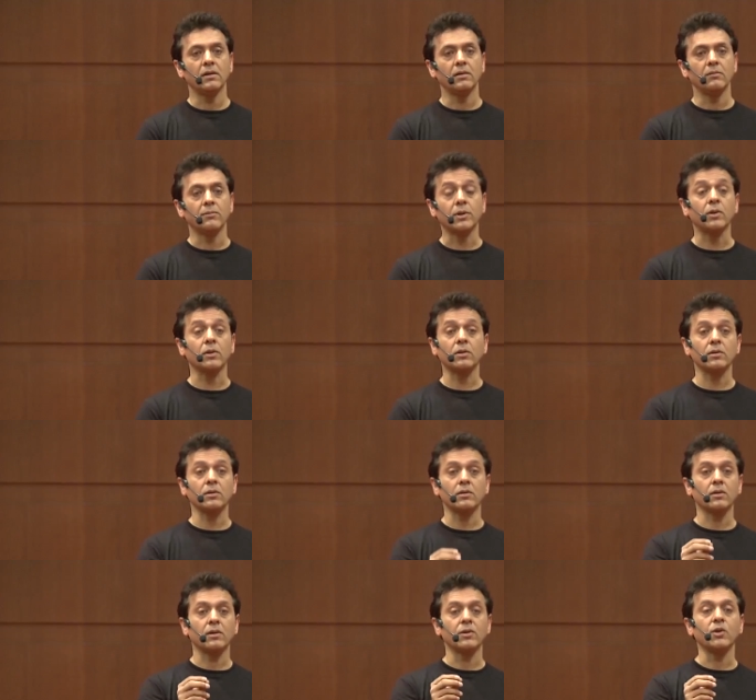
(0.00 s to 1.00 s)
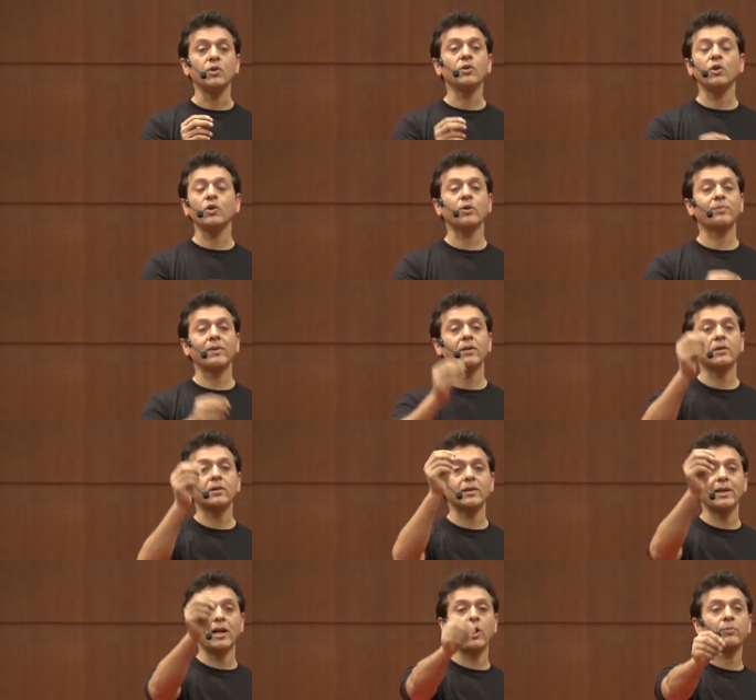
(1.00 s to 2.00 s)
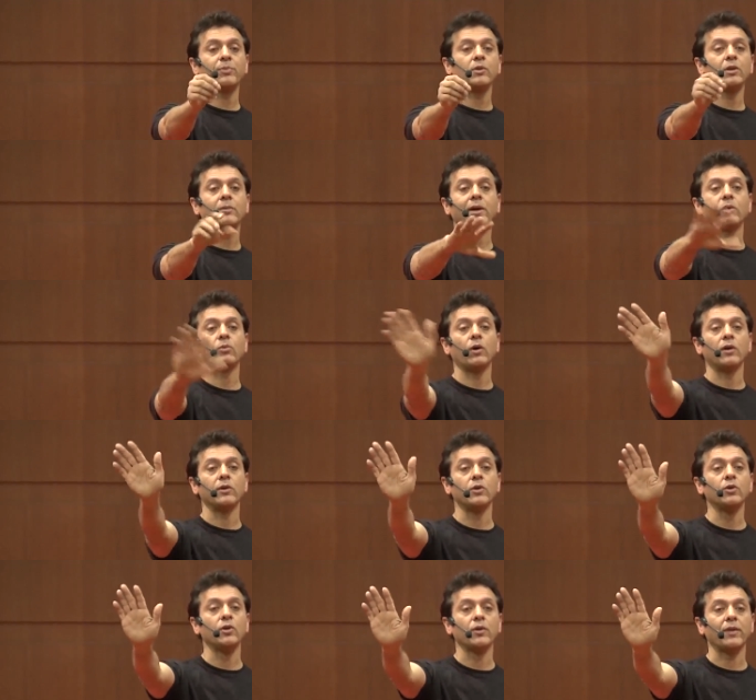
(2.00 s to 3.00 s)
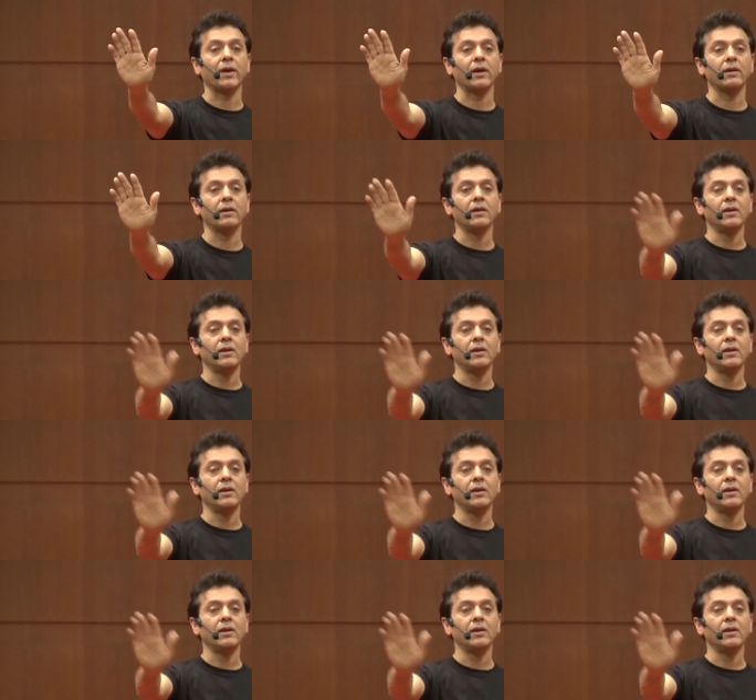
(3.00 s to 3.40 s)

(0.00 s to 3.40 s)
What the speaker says: Because you know your parents are going to help you no matter what. You know that.